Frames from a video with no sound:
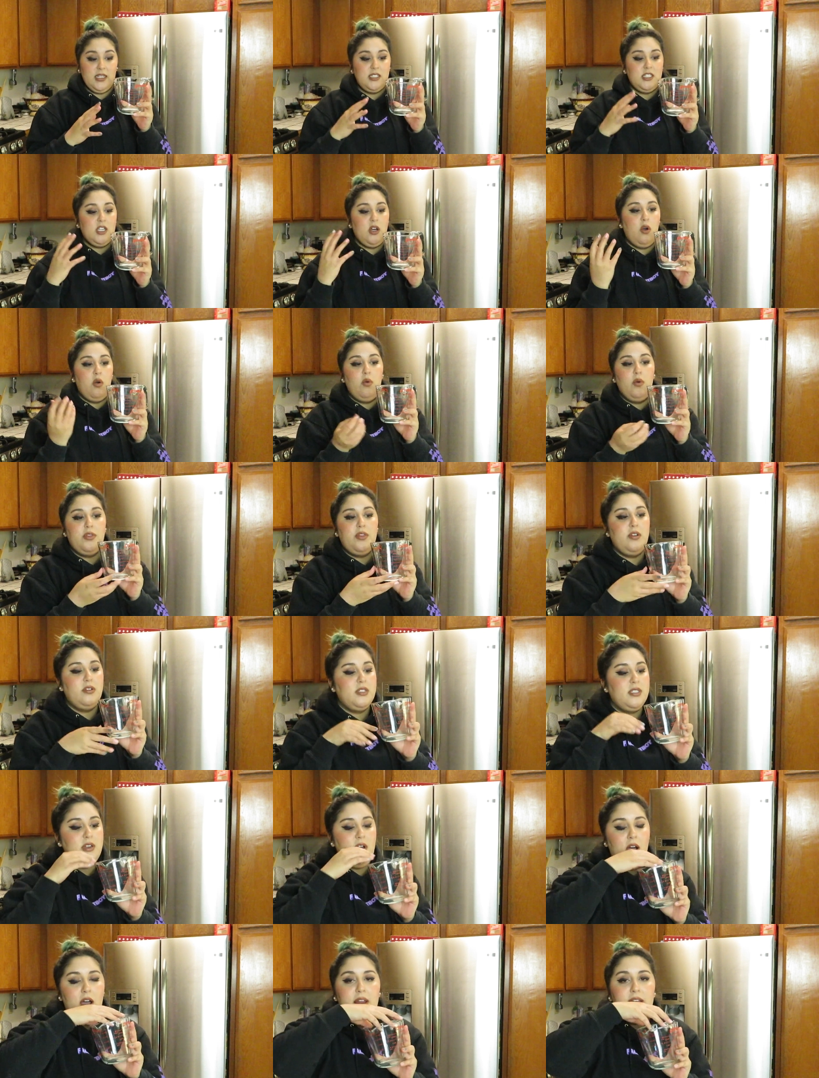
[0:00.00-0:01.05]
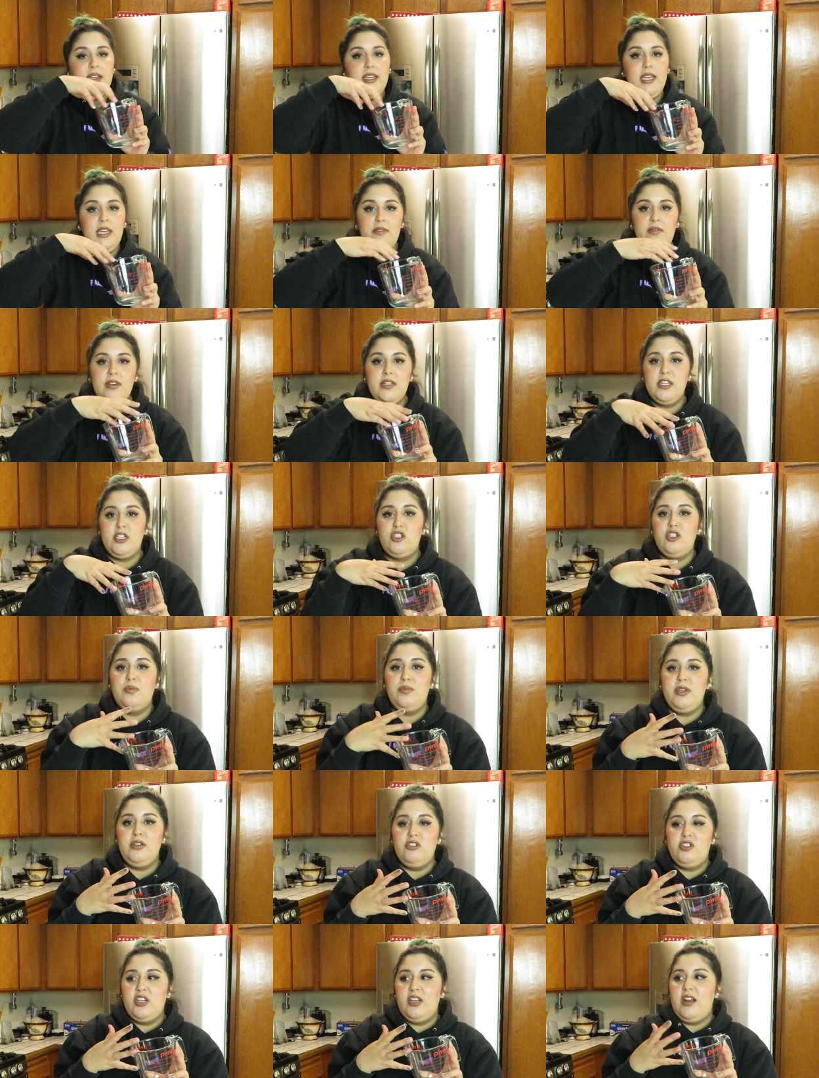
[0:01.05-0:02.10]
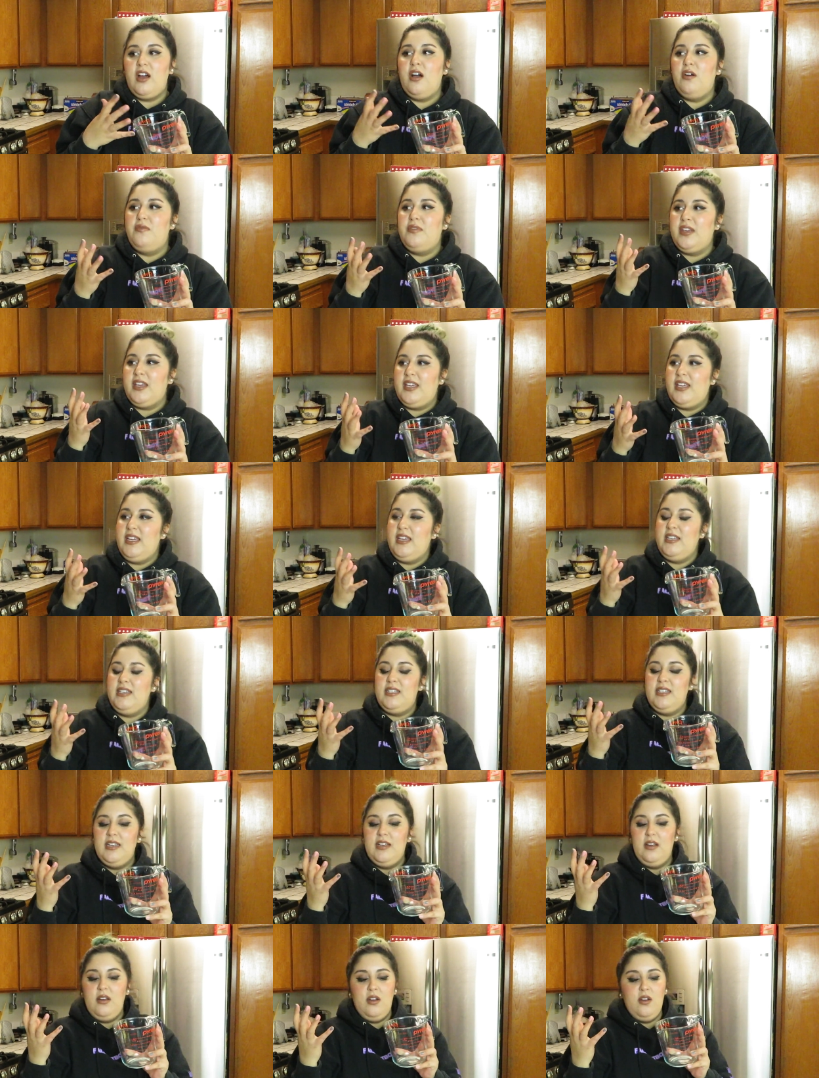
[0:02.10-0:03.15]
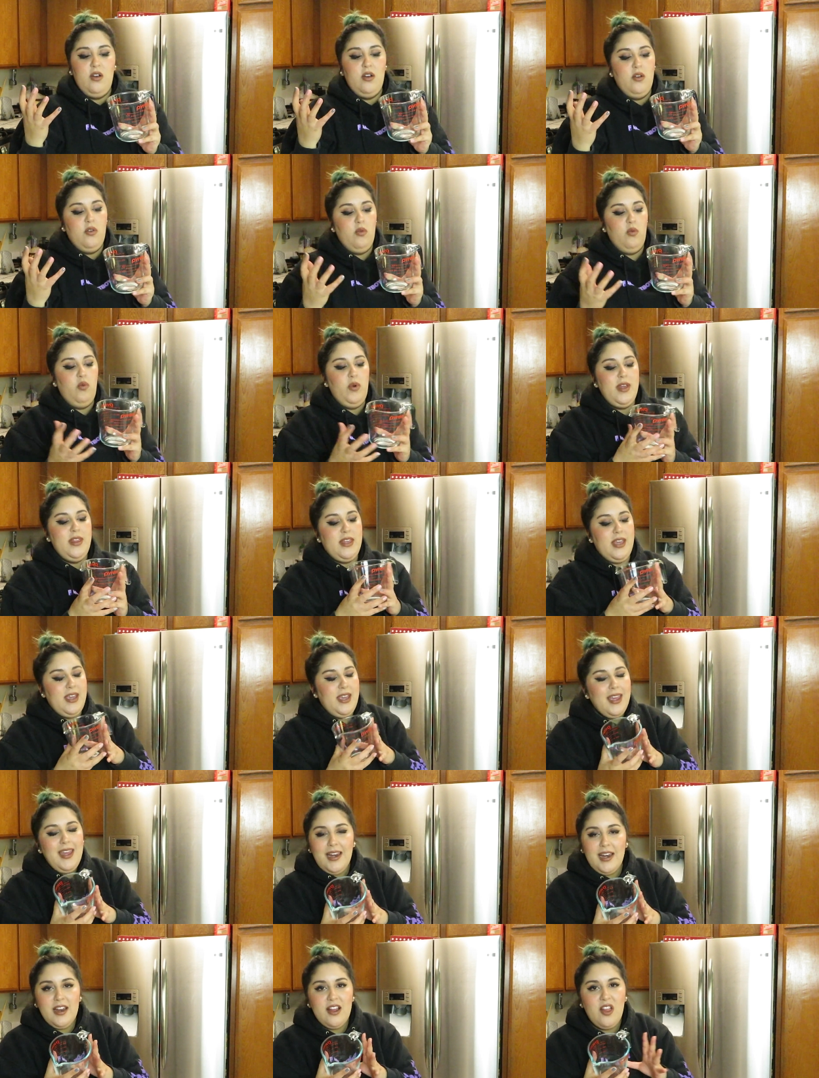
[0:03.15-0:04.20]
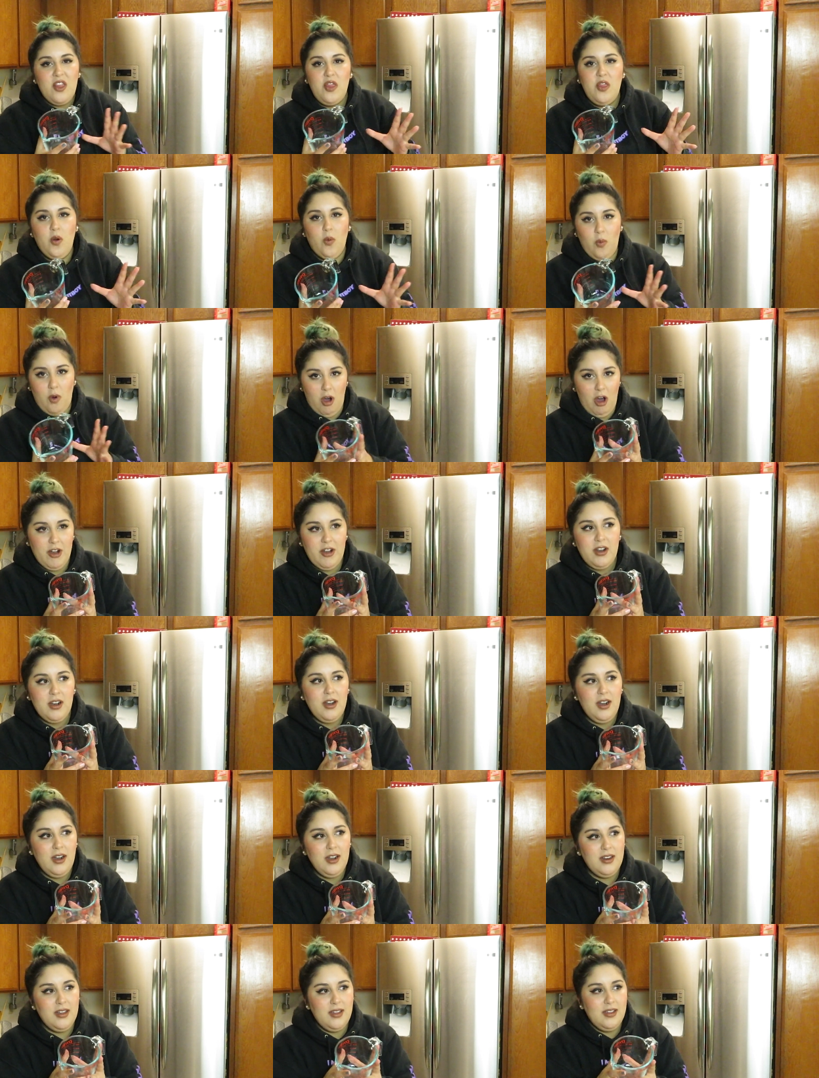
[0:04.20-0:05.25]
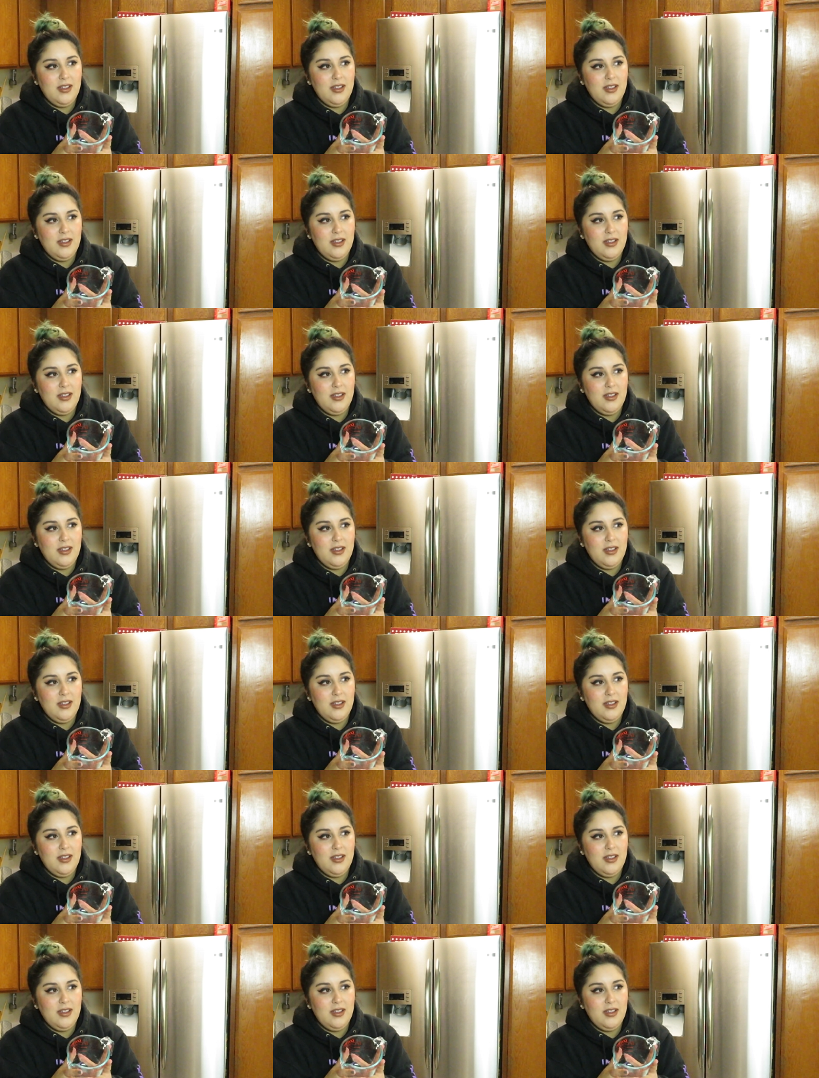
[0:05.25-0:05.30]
So there's not an even distribution of the heat within the water.